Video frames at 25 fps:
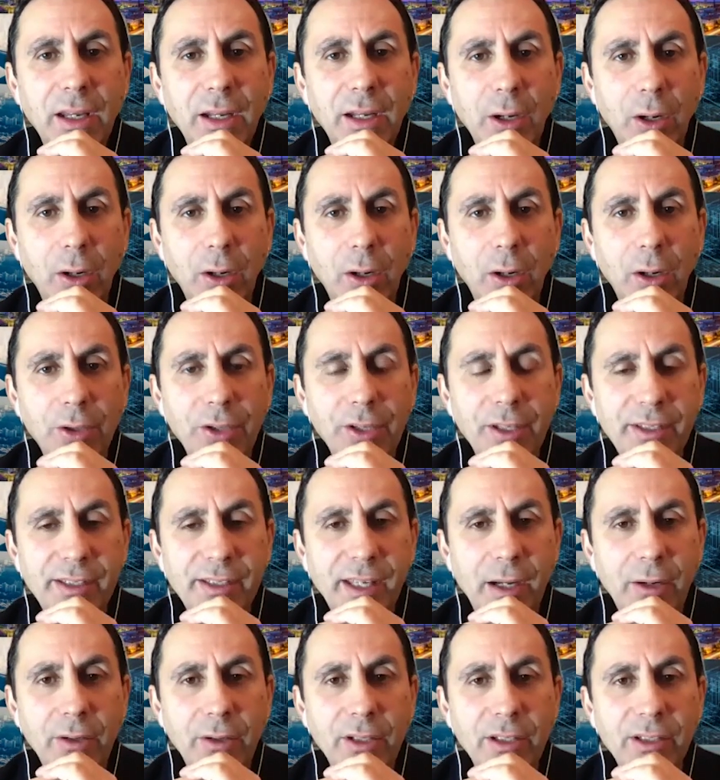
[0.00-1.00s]
all these
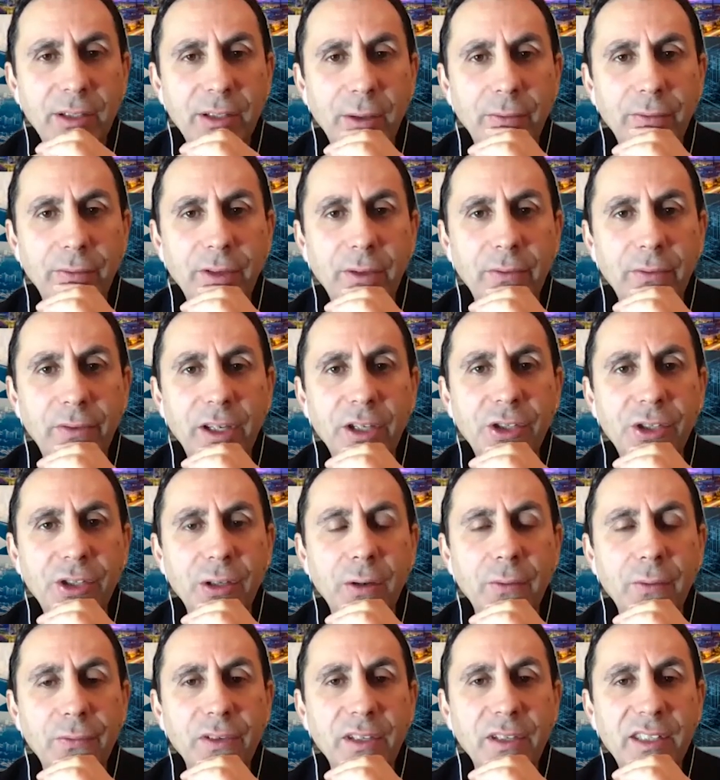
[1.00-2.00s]
areas of innovation
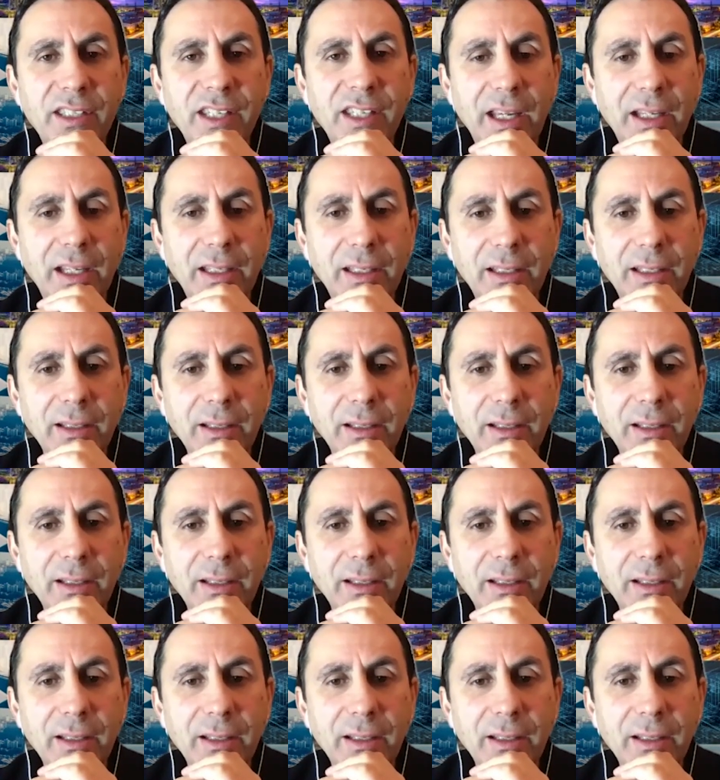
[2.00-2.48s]
of fintech.